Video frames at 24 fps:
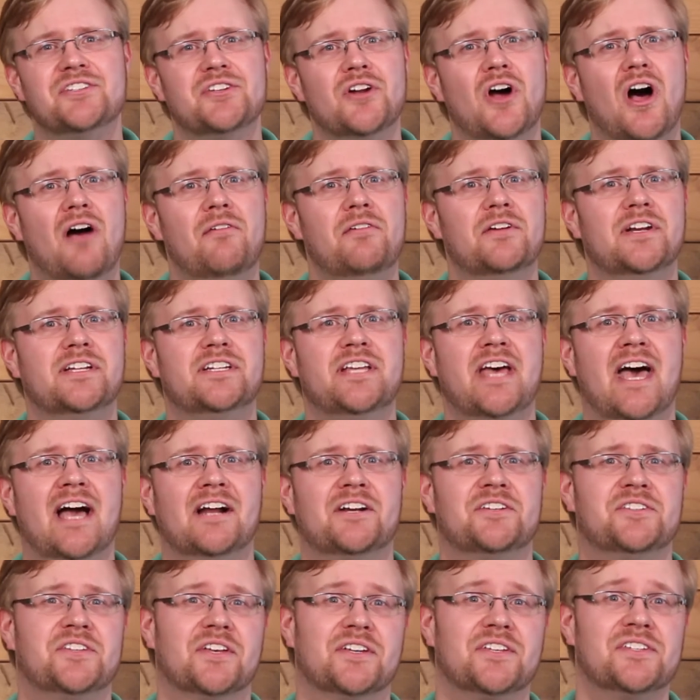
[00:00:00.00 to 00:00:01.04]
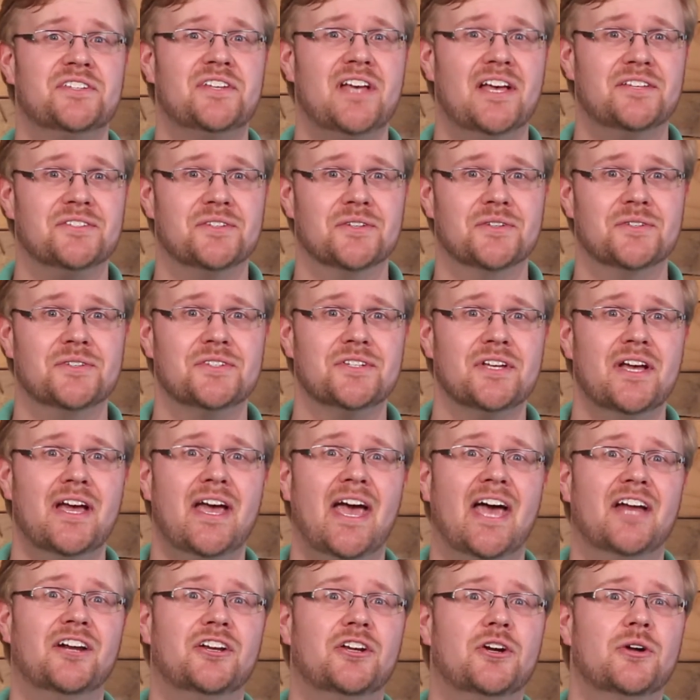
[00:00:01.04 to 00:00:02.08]
it often attacked successes
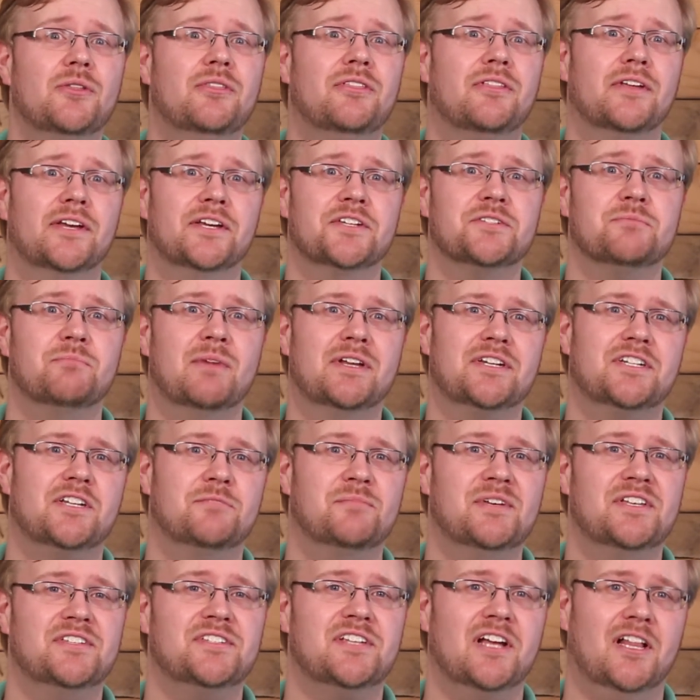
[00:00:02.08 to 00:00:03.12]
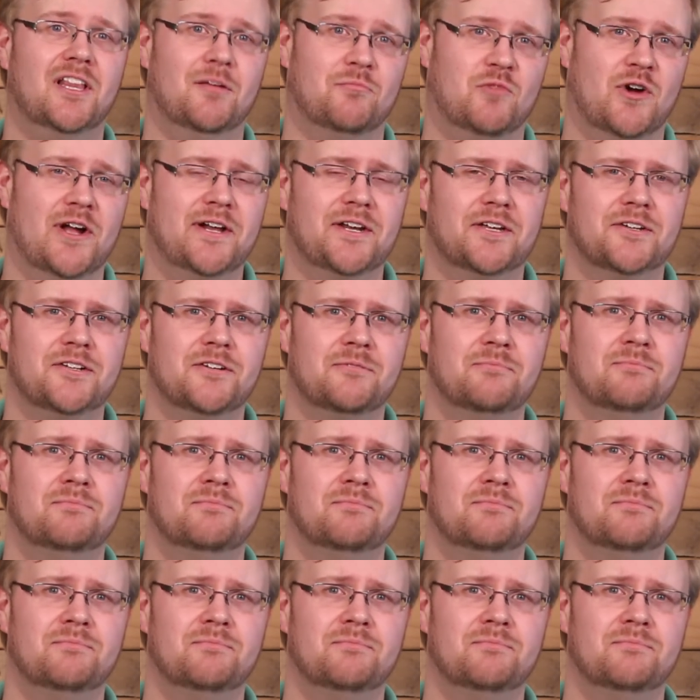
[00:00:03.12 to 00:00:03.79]
and good things meant to be celebrated.